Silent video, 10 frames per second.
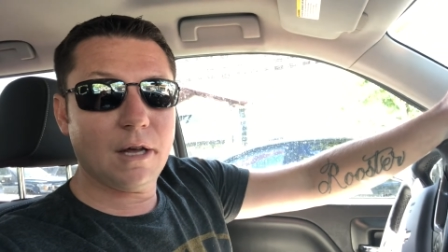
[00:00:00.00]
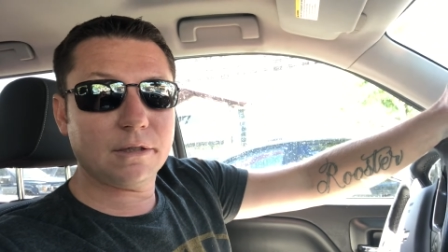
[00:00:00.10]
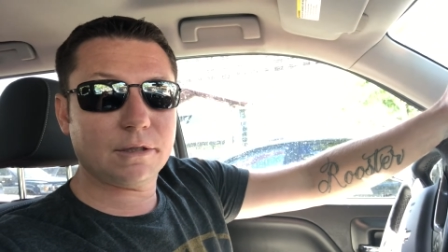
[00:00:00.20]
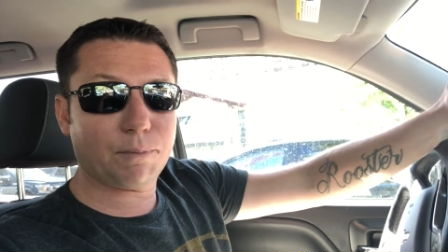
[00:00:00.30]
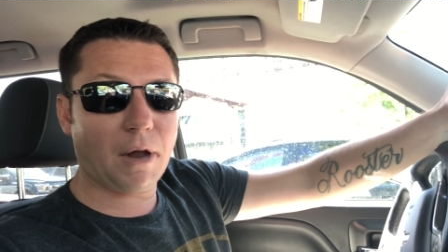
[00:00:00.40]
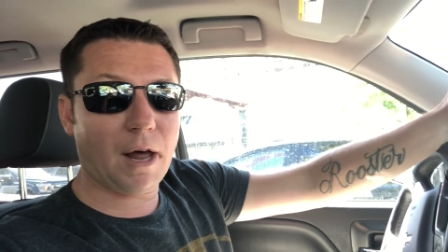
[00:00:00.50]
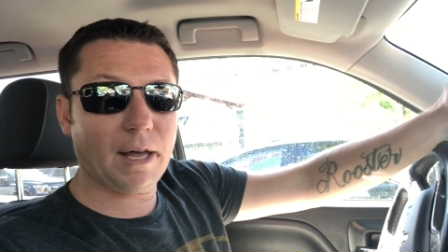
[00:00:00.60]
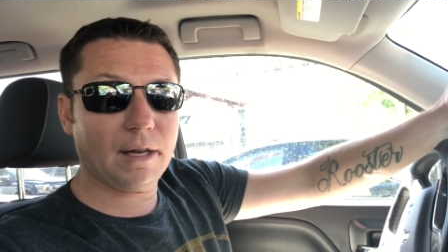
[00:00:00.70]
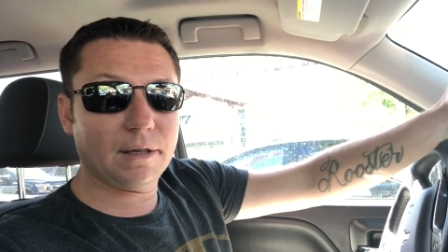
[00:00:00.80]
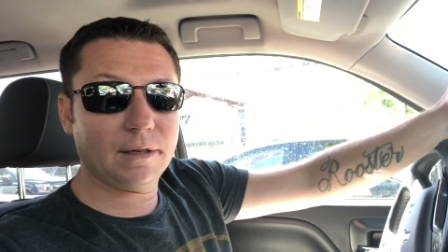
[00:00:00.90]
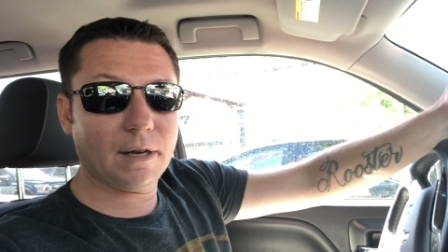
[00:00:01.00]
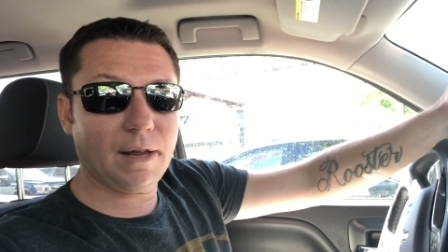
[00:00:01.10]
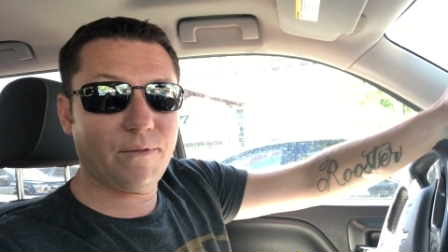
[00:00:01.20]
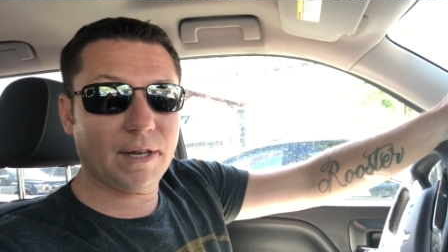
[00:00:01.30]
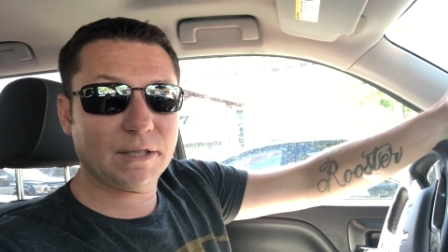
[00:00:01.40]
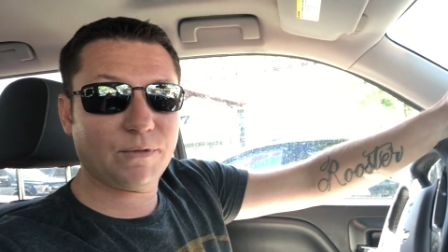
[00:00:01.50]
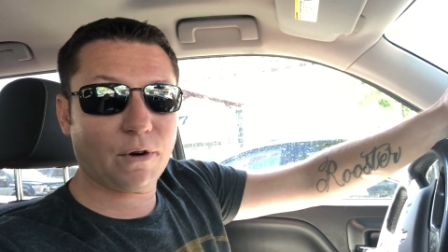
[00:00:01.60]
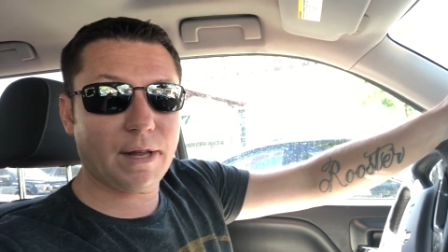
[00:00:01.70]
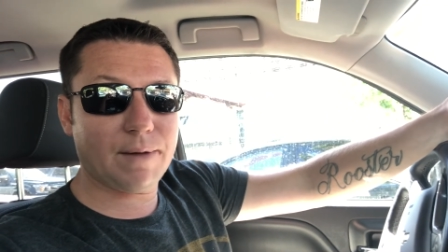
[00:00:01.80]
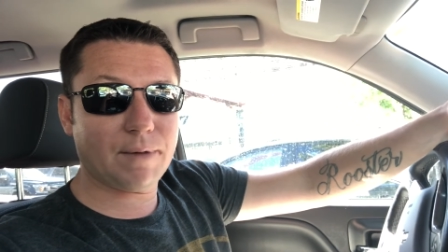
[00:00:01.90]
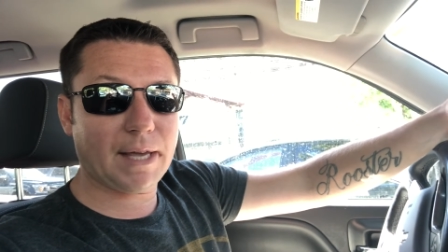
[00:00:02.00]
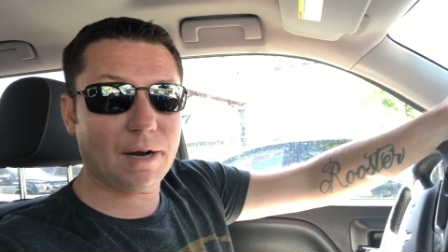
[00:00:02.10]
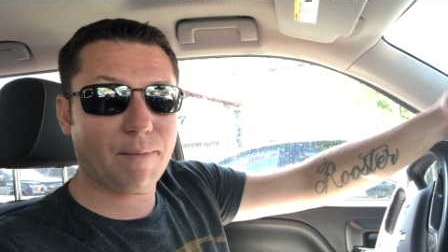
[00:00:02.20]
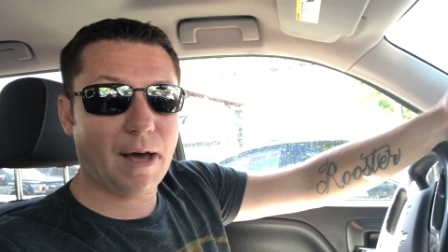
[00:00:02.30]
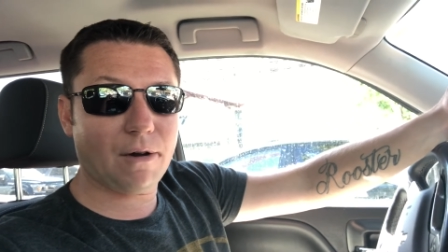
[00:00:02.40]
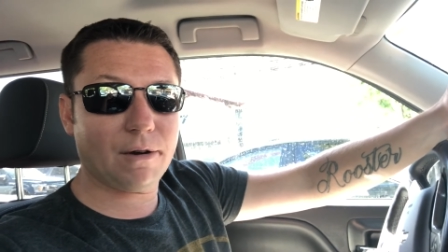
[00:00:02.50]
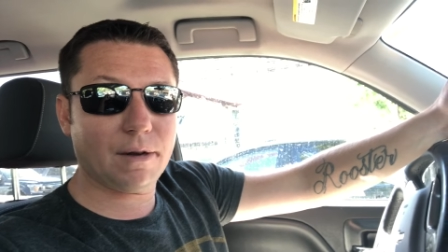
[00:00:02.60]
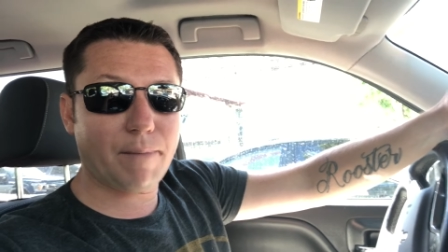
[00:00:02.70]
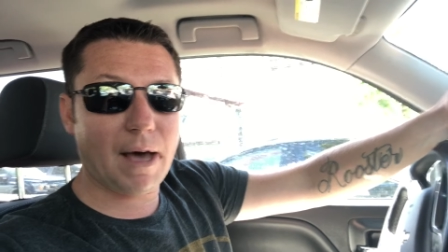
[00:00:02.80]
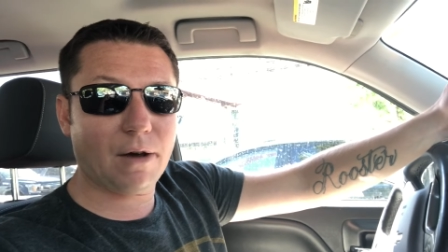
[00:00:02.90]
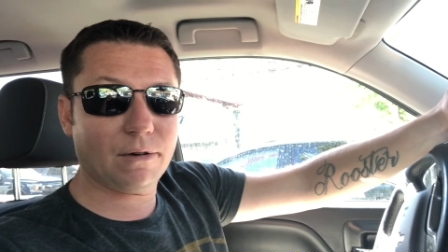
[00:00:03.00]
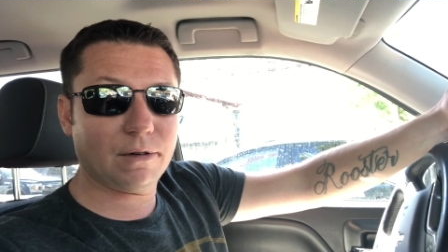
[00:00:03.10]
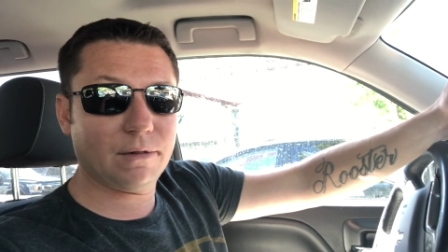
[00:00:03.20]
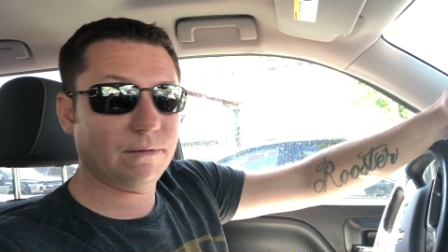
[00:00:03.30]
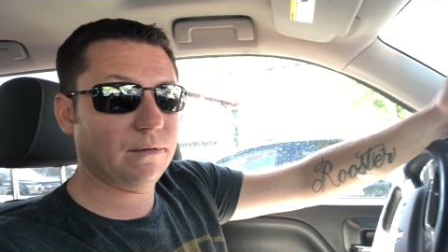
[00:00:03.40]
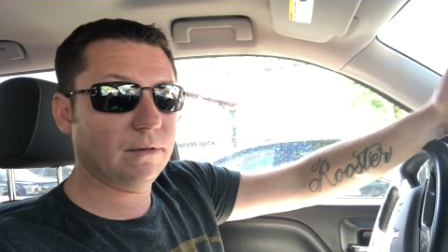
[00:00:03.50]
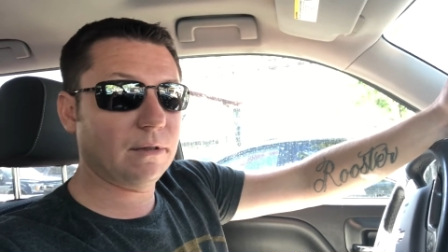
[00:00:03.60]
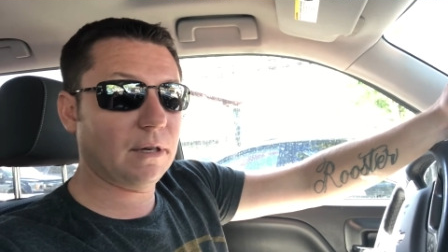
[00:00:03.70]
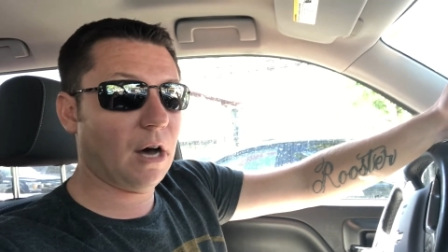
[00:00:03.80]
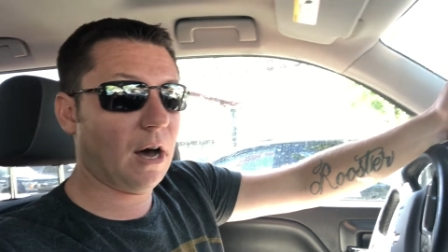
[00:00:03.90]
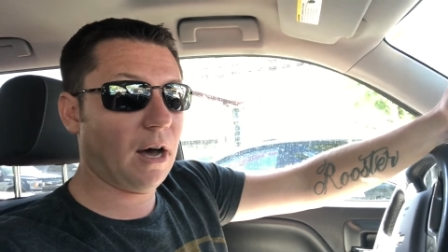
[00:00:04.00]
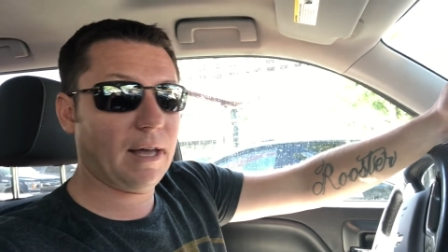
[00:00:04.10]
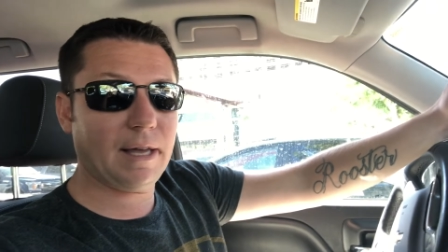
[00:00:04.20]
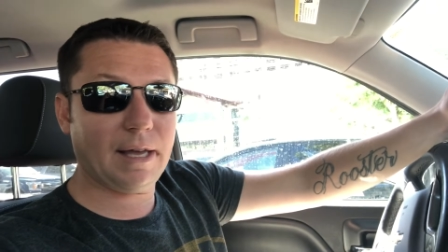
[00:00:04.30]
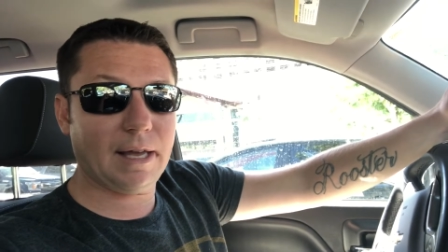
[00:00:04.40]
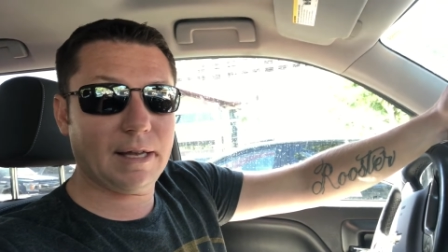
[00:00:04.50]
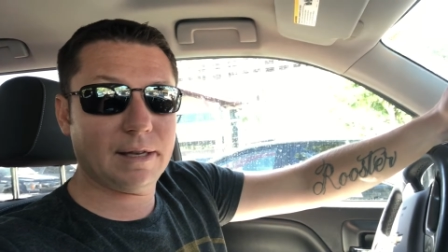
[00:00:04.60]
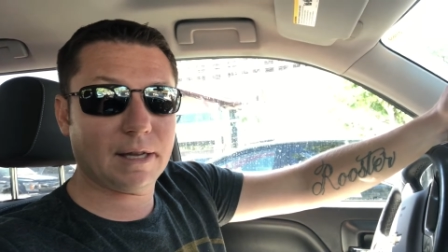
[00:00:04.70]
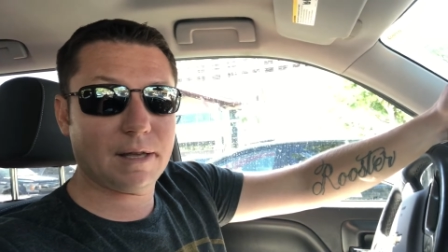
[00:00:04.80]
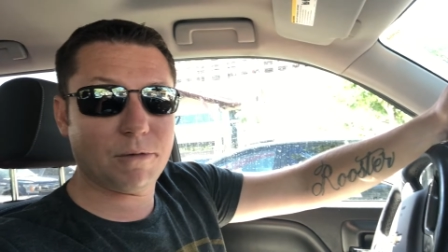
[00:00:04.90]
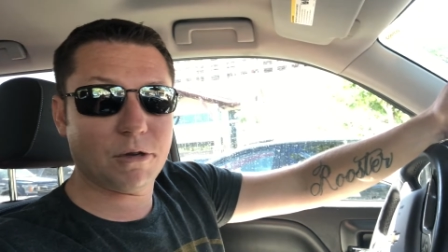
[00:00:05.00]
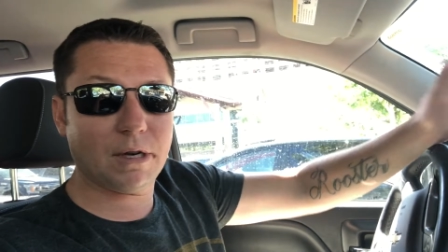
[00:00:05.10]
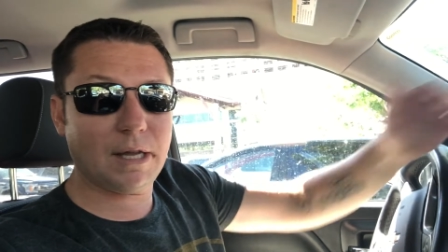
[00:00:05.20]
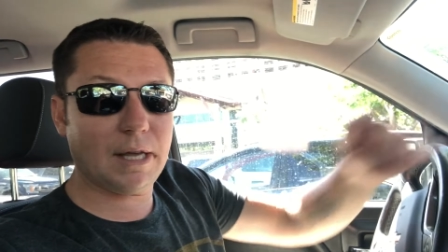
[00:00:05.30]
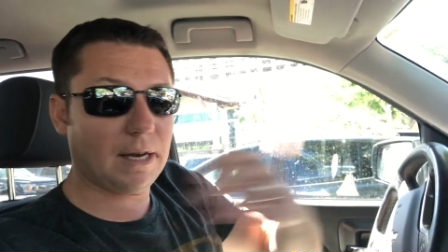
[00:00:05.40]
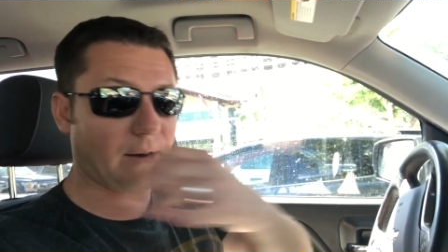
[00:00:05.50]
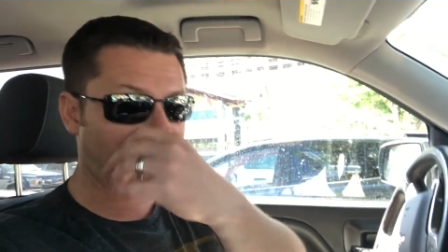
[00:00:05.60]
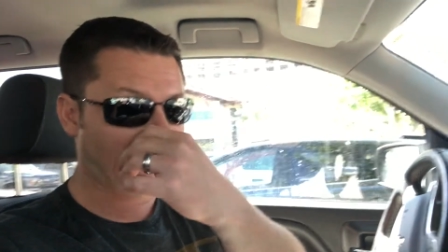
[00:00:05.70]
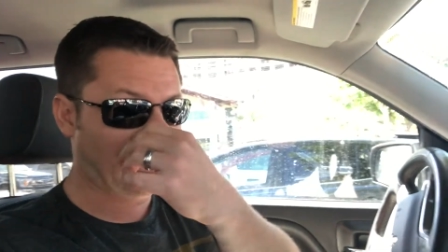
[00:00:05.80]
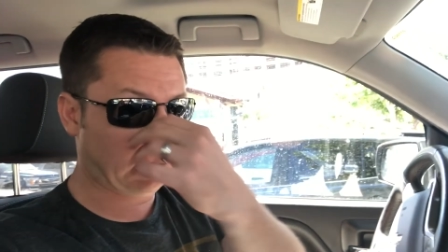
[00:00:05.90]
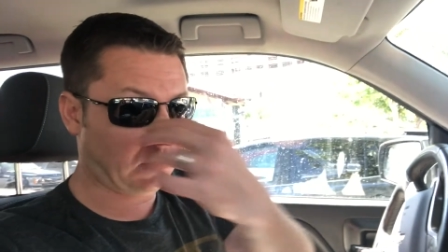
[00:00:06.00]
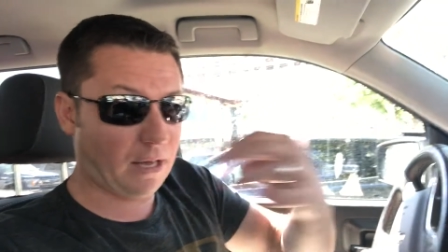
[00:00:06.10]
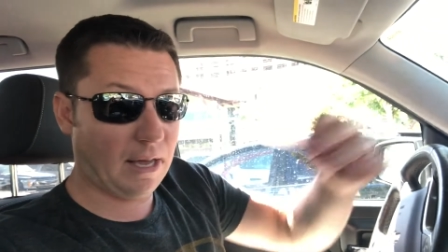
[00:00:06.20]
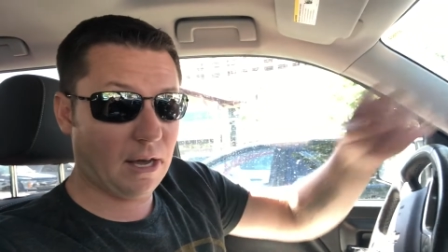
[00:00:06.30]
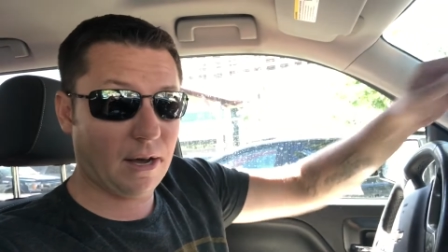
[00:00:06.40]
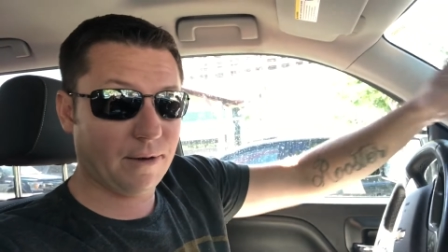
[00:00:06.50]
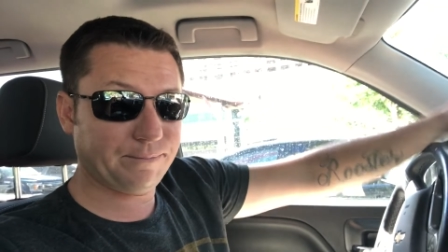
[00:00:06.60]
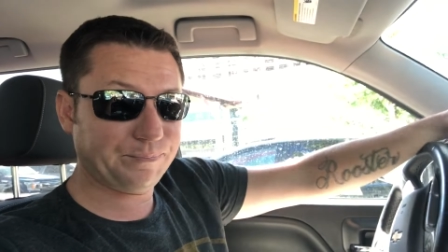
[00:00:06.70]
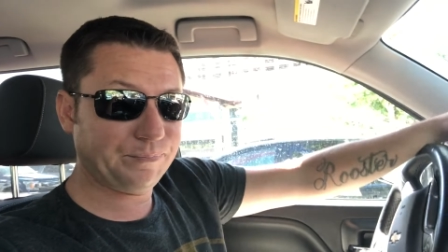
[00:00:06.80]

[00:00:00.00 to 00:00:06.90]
supplying events for them to get them out and about and uh, in the community and everything, so they uh,